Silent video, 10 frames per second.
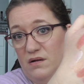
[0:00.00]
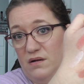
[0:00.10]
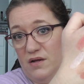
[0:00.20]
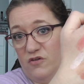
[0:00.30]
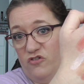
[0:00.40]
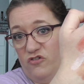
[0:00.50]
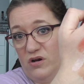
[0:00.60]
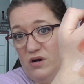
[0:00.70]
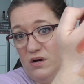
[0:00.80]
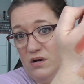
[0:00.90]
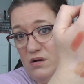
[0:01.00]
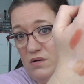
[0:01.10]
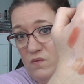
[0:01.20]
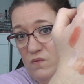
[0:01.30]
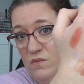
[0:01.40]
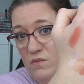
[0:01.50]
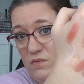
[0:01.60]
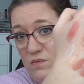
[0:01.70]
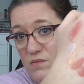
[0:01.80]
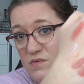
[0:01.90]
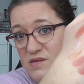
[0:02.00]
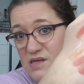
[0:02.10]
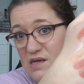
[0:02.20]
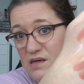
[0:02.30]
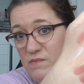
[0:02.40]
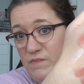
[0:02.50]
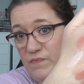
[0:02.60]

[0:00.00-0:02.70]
next year. We'll see.